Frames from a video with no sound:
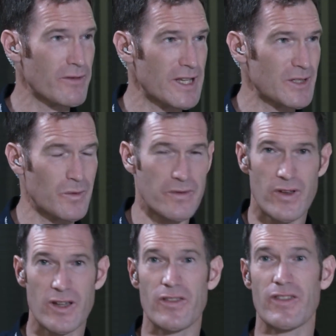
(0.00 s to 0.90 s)
That's what we've
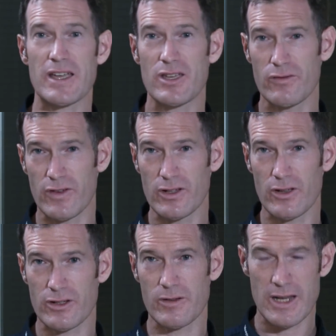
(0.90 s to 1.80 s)
heard. Thank you for
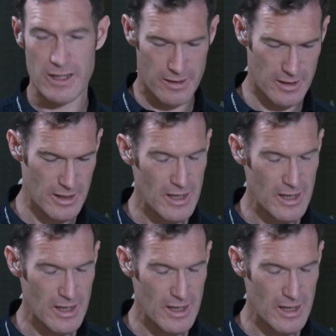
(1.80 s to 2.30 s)
not doing anything